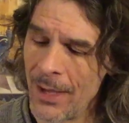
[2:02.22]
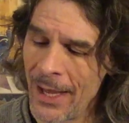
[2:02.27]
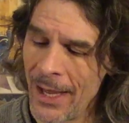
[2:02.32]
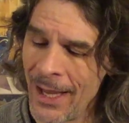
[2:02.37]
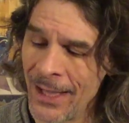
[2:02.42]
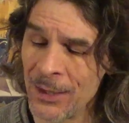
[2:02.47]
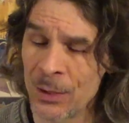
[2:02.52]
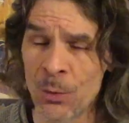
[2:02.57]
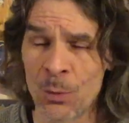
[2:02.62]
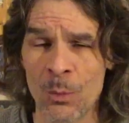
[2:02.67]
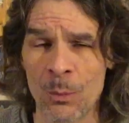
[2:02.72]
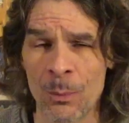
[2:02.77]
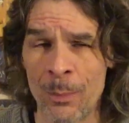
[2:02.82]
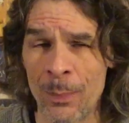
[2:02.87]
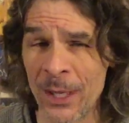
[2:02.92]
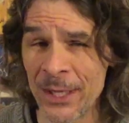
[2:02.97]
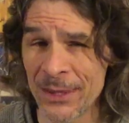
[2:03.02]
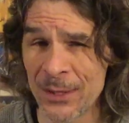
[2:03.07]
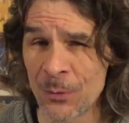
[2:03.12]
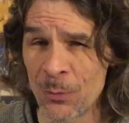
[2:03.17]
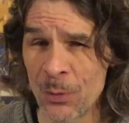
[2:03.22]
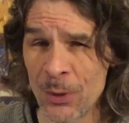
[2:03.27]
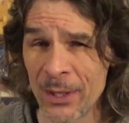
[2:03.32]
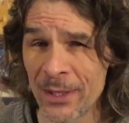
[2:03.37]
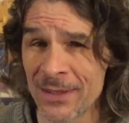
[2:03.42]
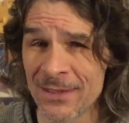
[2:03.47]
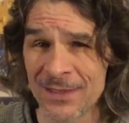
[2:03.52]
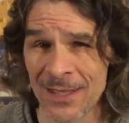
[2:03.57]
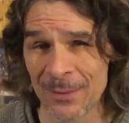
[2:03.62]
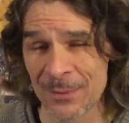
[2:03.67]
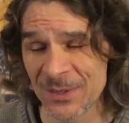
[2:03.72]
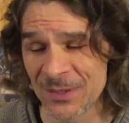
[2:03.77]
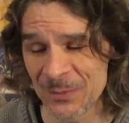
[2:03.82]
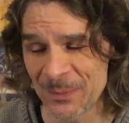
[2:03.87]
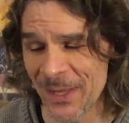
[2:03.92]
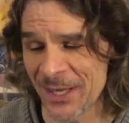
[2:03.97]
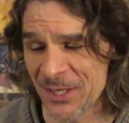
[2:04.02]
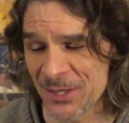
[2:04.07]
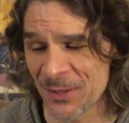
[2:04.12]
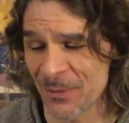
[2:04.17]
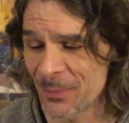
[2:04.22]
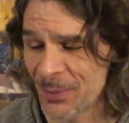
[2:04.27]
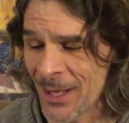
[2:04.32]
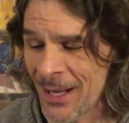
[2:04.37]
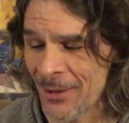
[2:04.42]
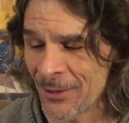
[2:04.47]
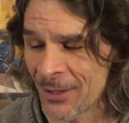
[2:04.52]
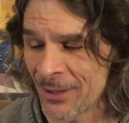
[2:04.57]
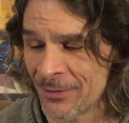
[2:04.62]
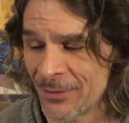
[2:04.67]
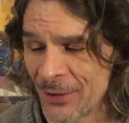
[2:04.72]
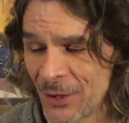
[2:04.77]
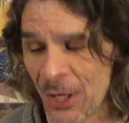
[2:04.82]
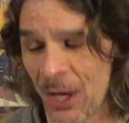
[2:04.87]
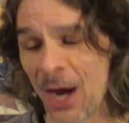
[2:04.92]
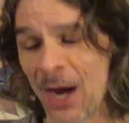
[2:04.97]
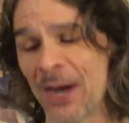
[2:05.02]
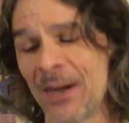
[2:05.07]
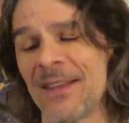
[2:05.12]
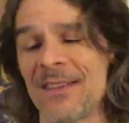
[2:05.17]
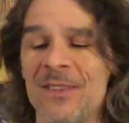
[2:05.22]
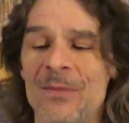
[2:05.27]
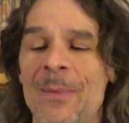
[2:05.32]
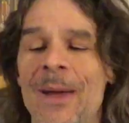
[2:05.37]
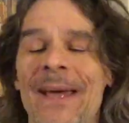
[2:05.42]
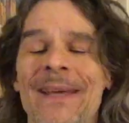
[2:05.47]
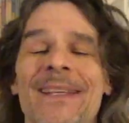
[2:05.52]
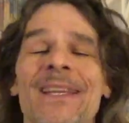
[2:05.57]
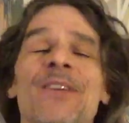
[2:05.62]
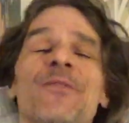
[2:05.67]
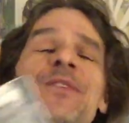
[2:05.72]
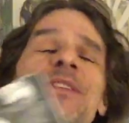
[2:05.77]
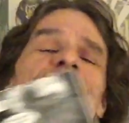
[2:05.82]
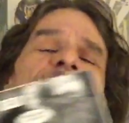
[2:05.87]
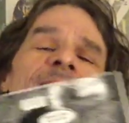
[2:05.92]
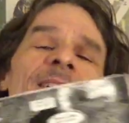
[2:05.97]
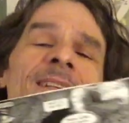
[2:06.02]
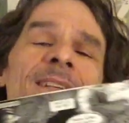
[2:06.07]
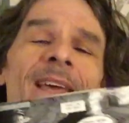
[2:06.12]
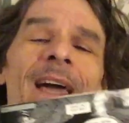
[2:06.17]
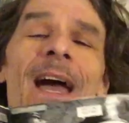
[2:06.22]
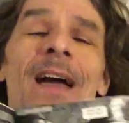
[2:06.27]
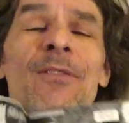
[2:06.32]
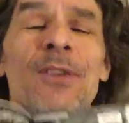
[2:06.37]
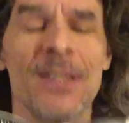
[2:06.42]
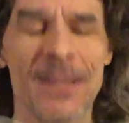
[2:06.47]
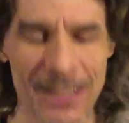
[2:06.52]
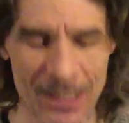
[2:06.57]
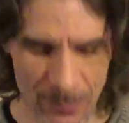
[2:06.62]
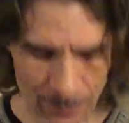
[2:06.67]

but the words I'm especially proud of. The art is magnificent. Everything